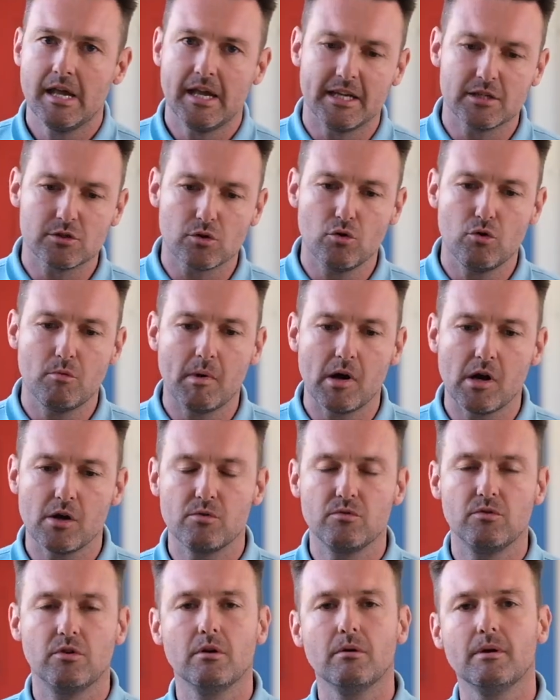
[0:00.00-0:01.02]
it's all my
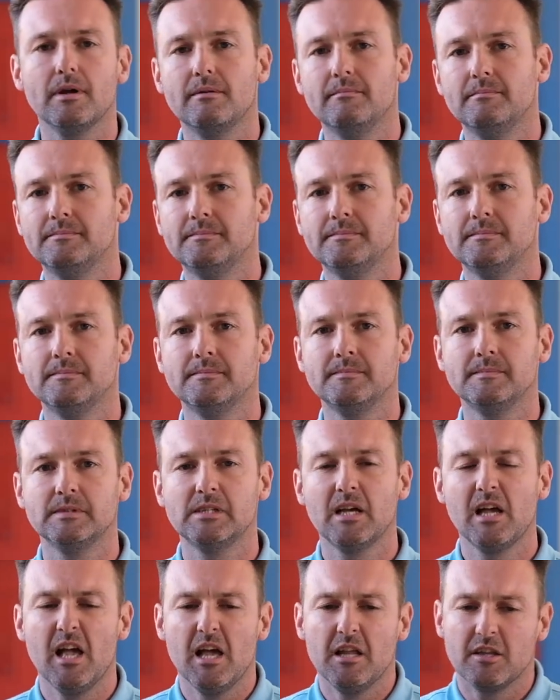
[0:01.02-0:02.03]
own doing.
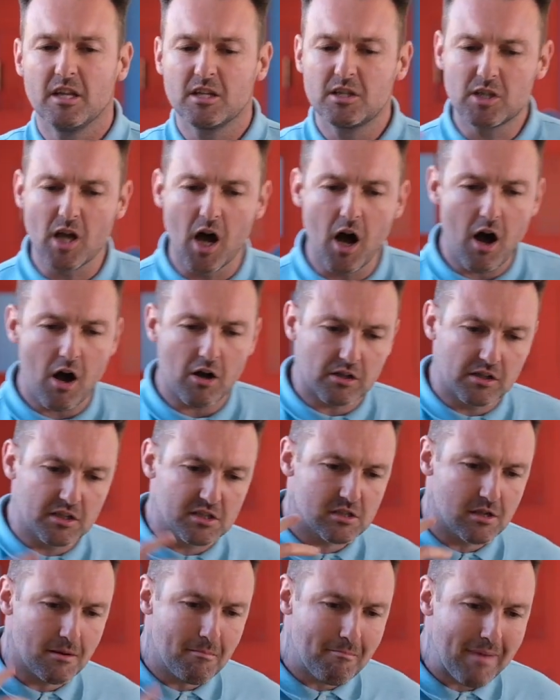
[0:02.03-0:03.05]
The darkness,
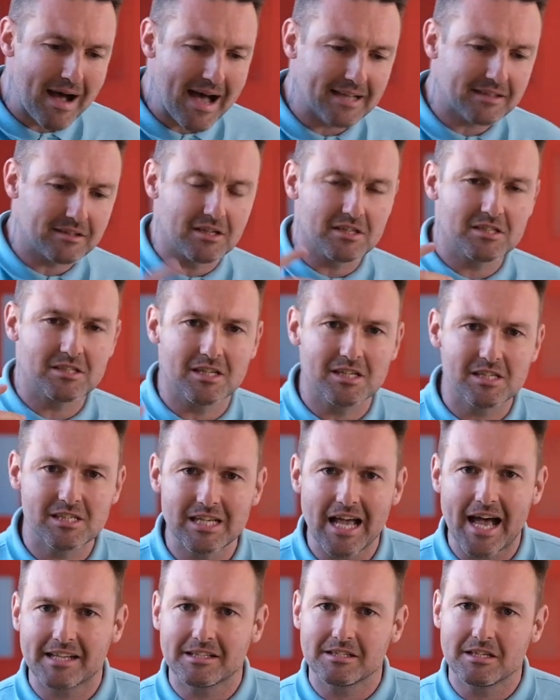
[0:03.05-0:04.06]
the madness, the
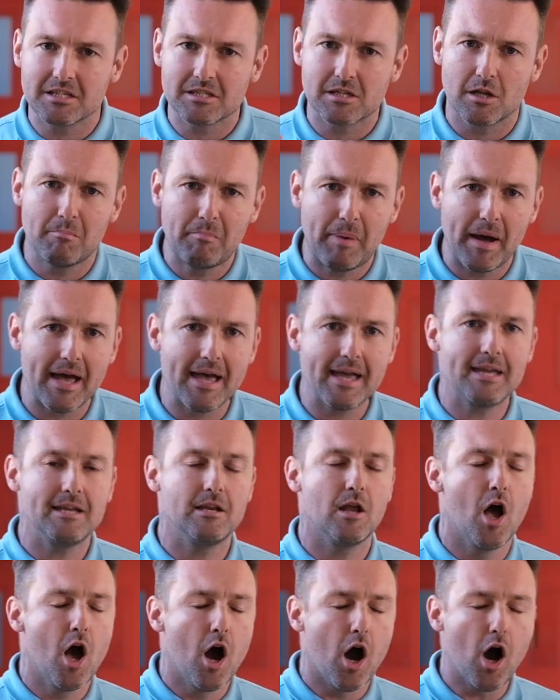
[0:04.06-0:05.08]
sadness, the
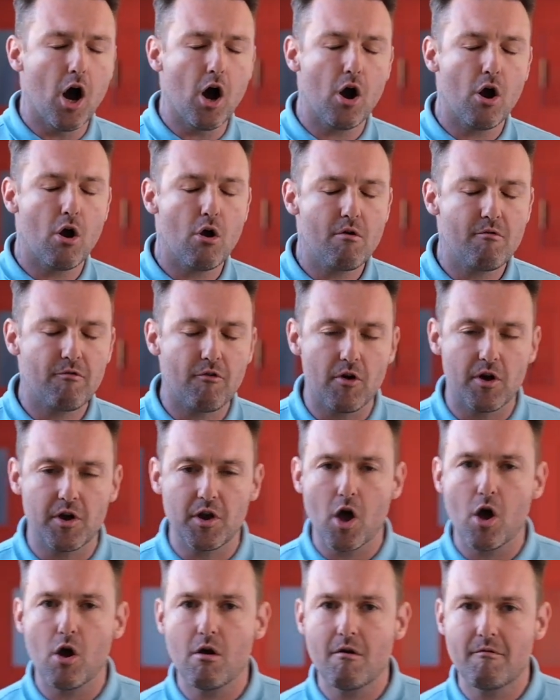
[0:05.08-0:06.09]
pain, over and
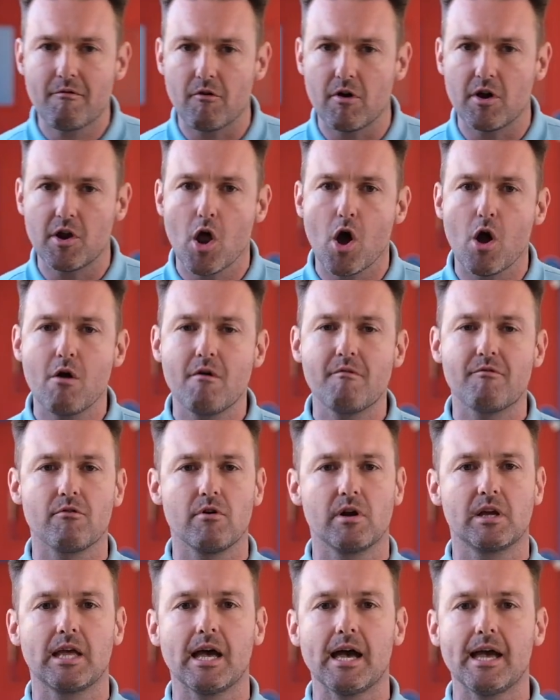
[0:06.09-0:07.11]
over and over
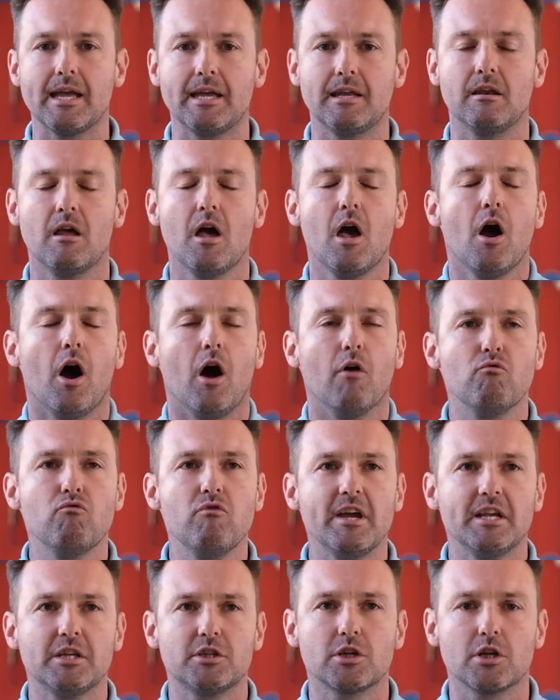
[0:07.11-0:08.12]
again. I'm
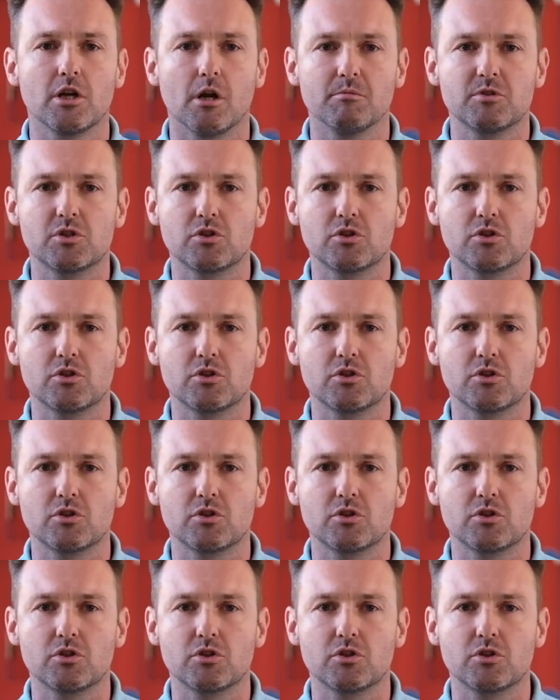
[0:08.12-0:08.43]
reaching, I'm